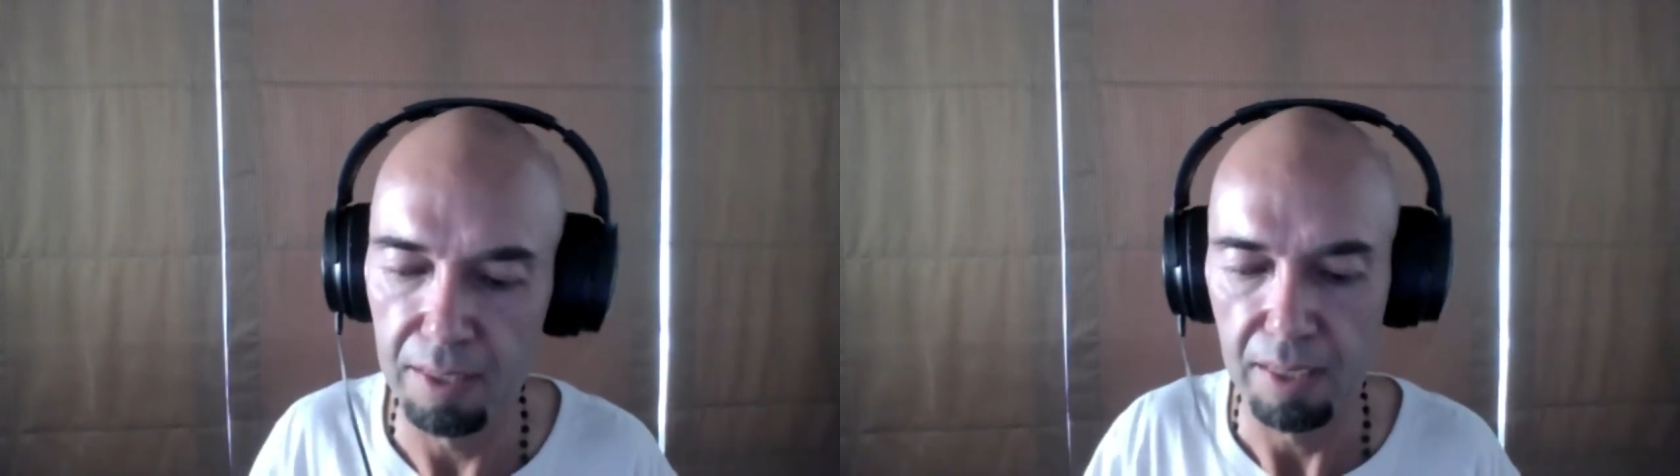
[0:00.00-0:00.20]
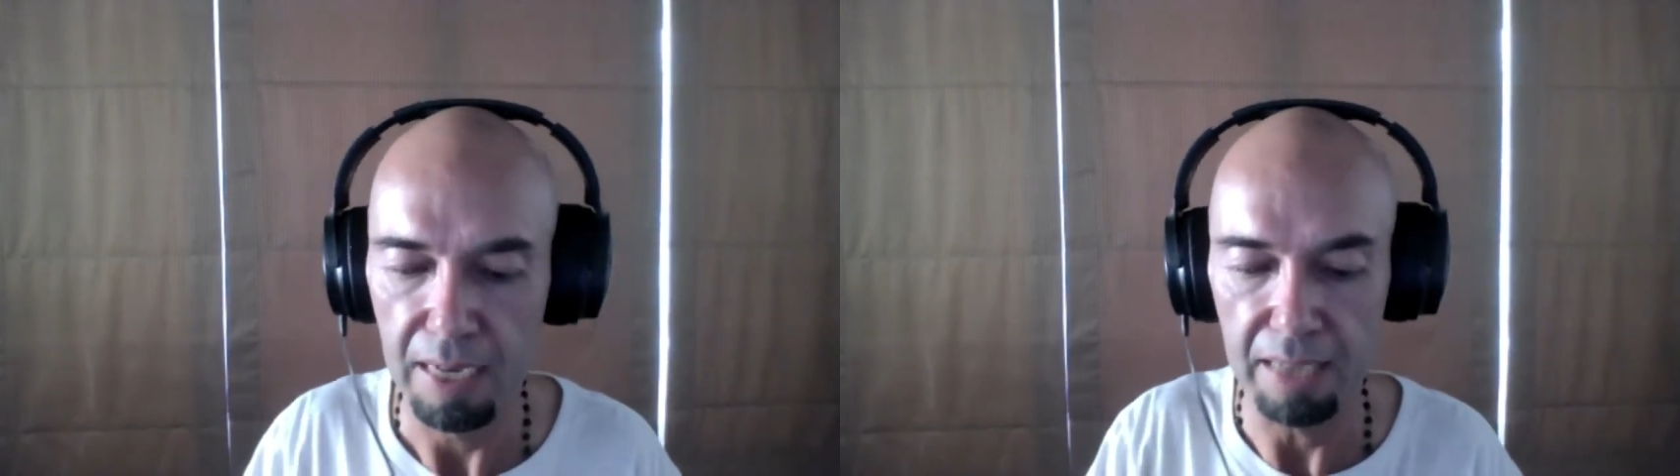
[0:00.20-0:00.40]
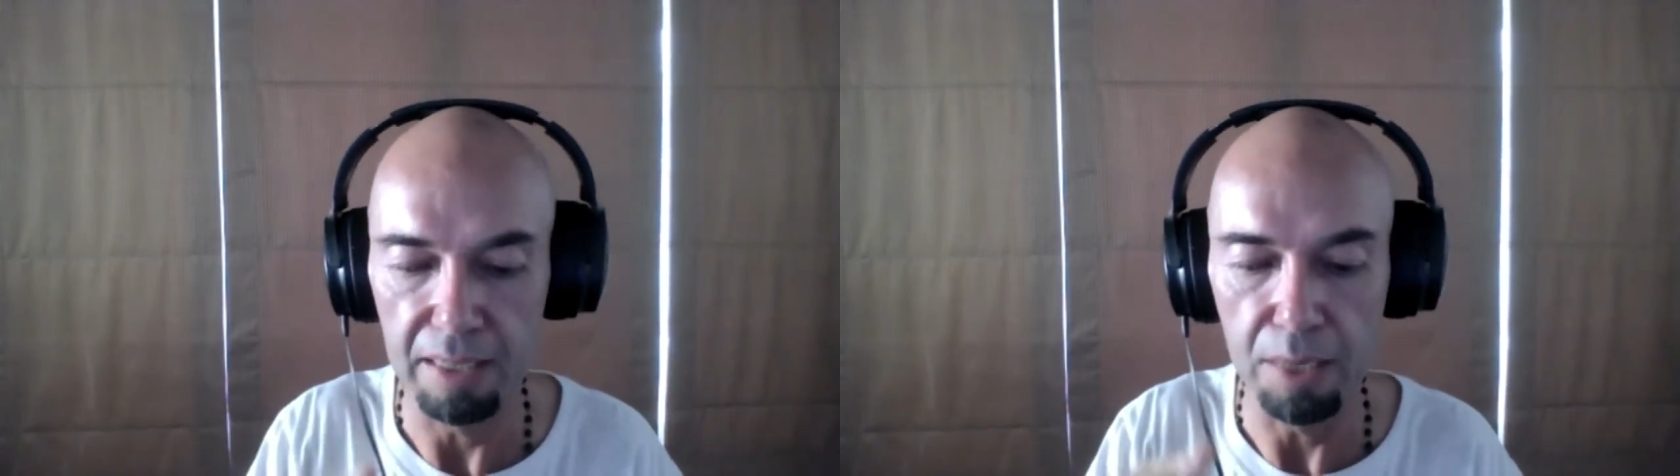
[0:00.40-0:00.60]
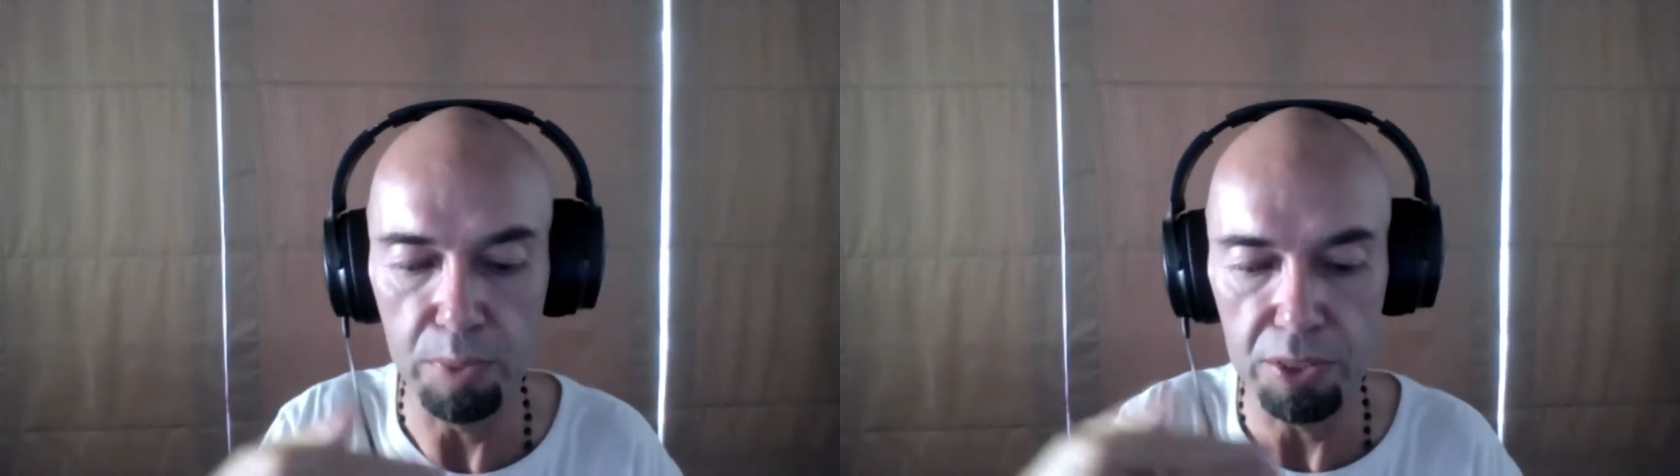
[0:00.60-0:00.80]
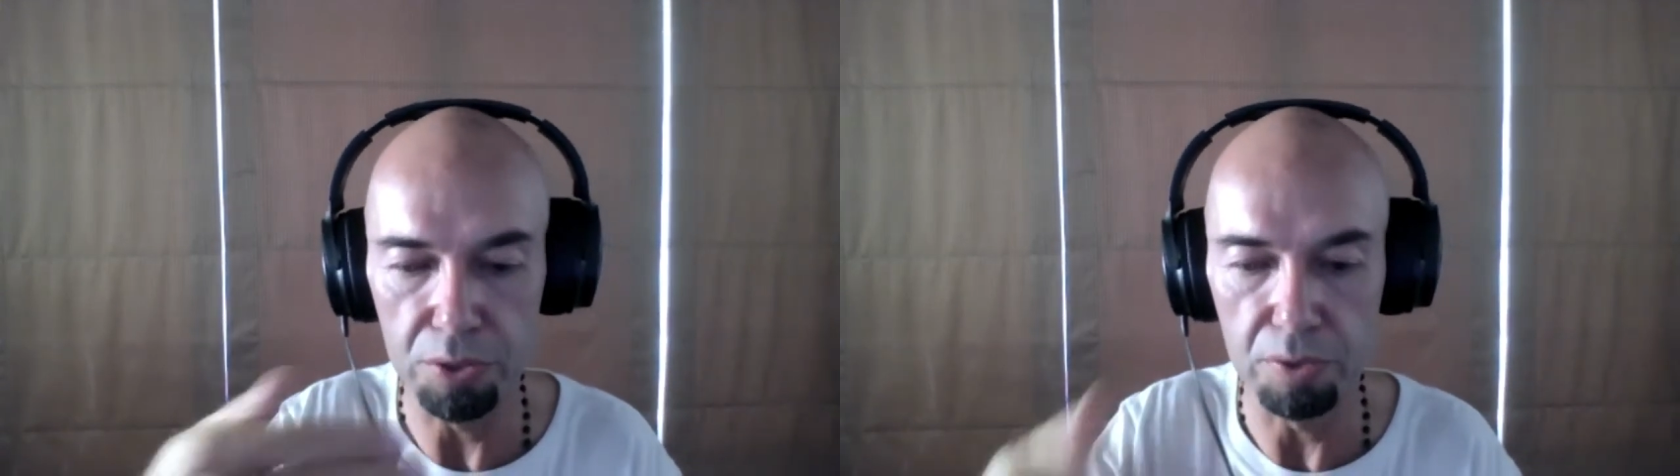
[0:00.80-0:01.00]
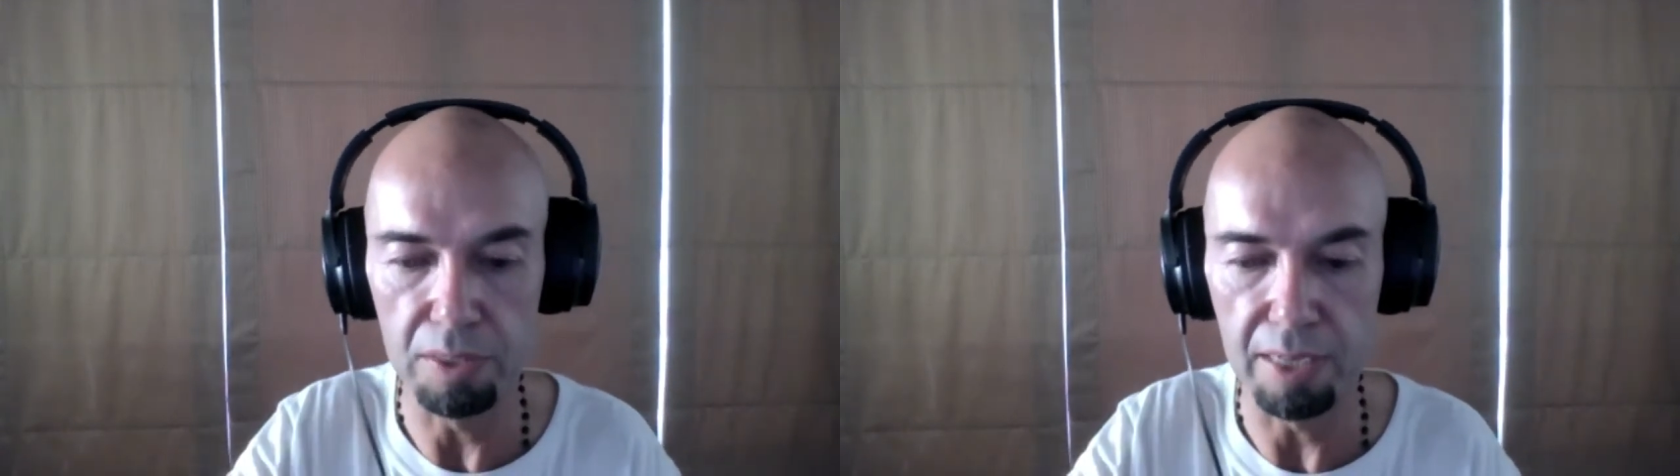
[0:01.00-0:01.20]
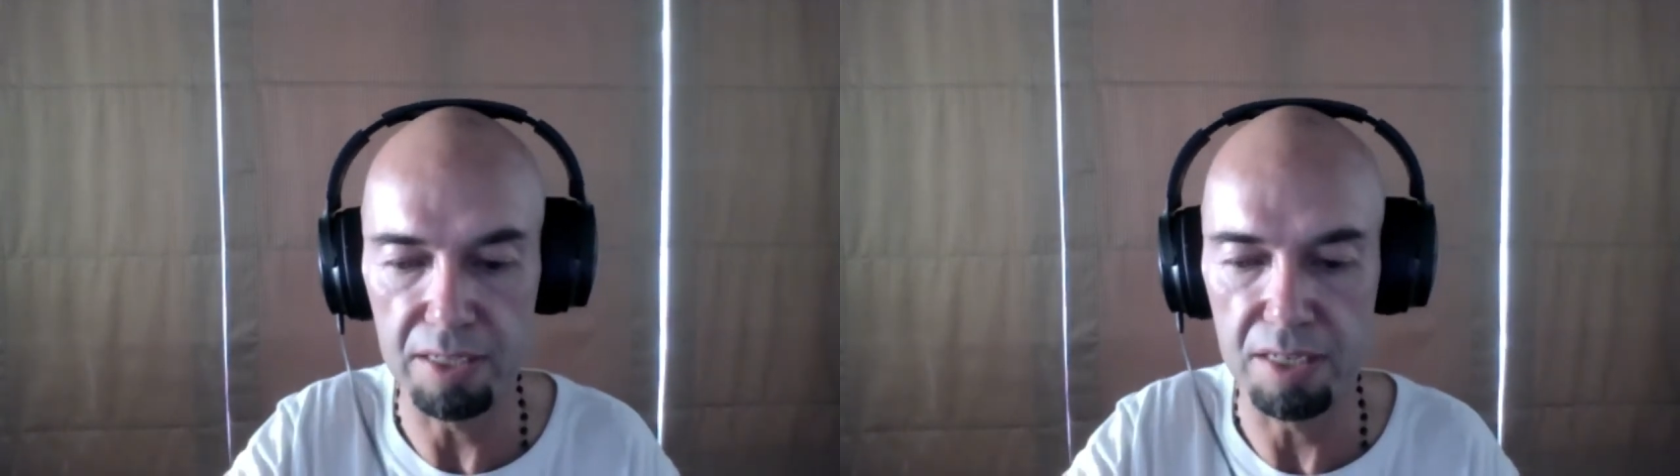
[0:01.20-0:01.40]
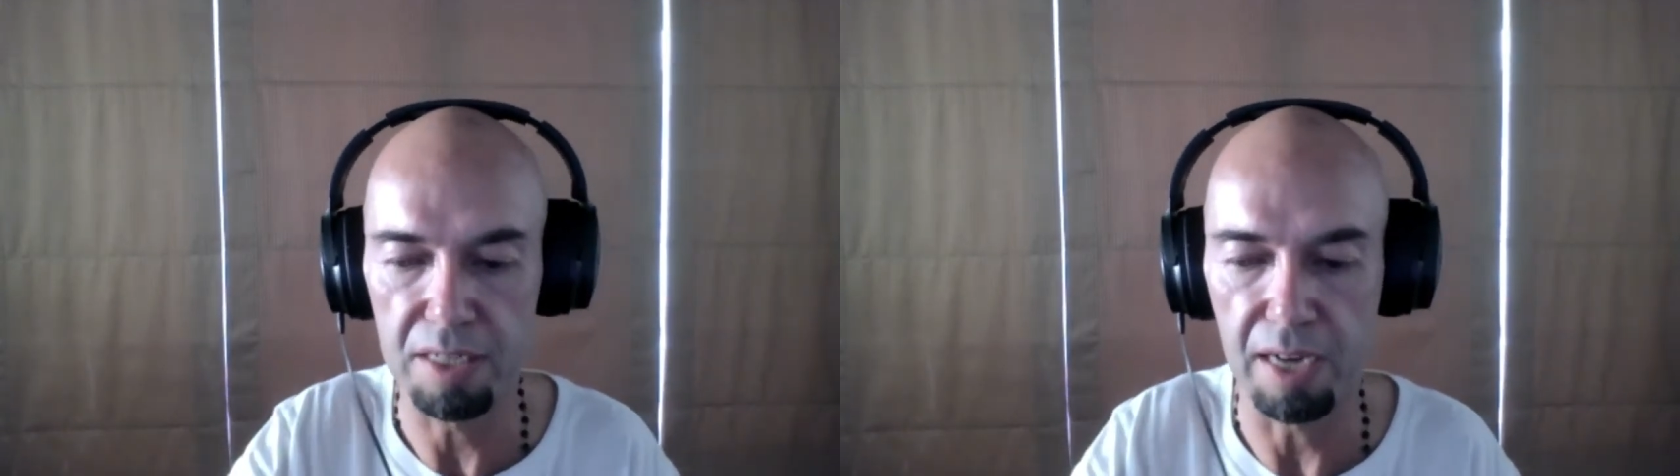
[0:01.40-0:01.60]
And then we do an
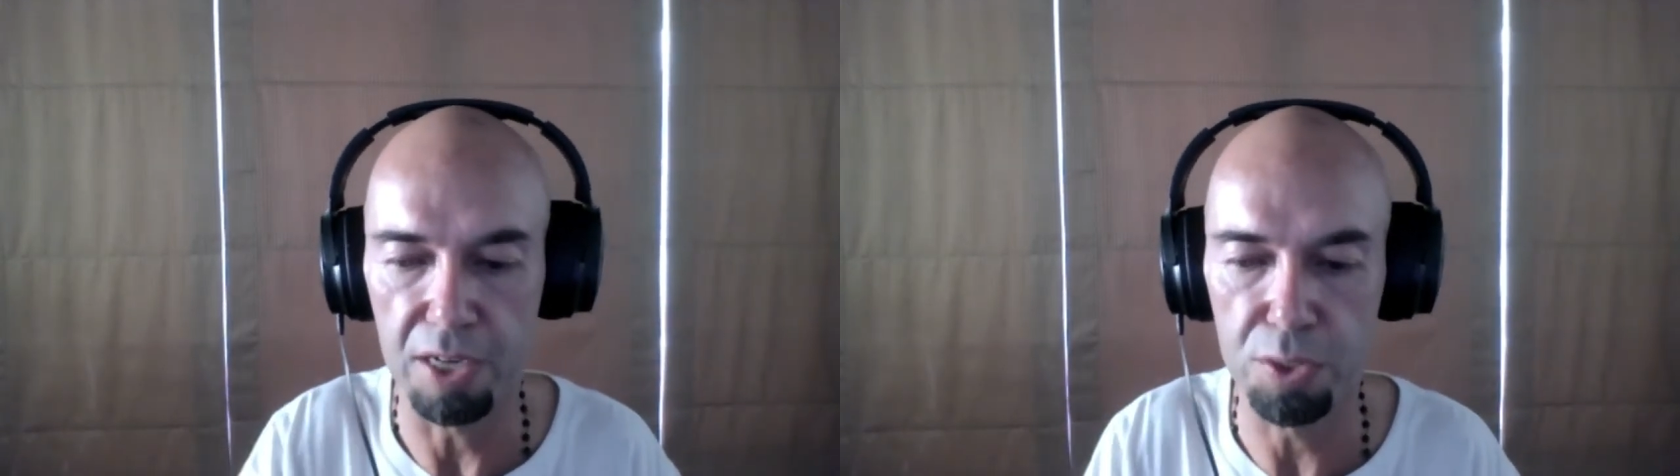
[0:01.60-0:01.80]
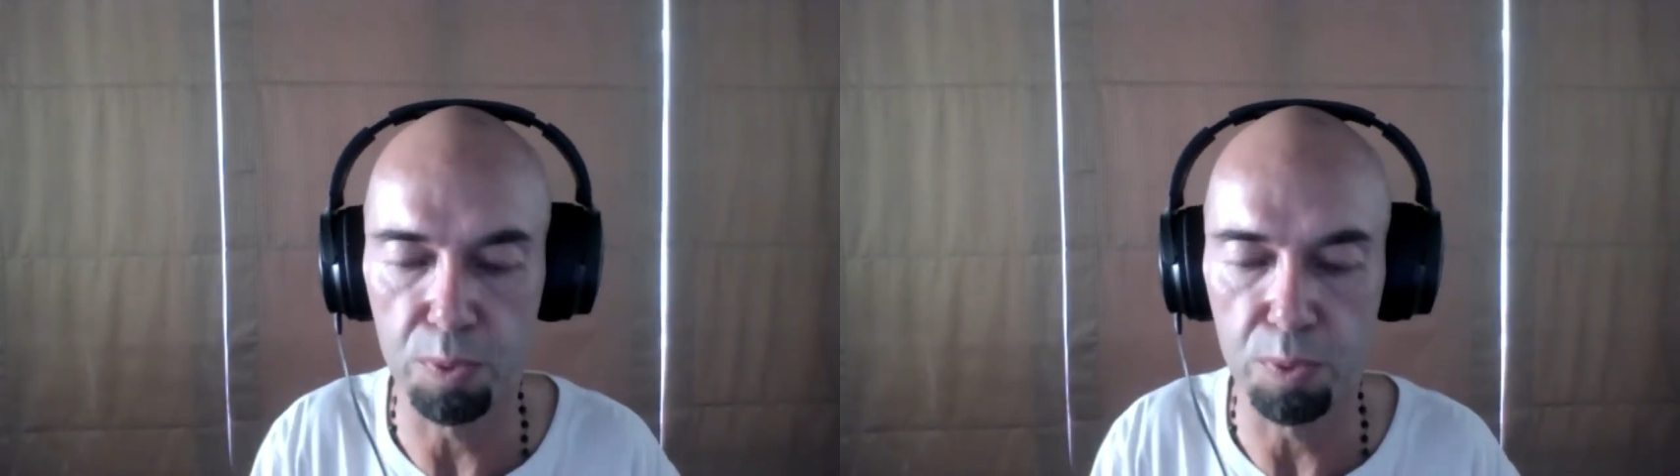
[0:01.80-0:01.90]
exercise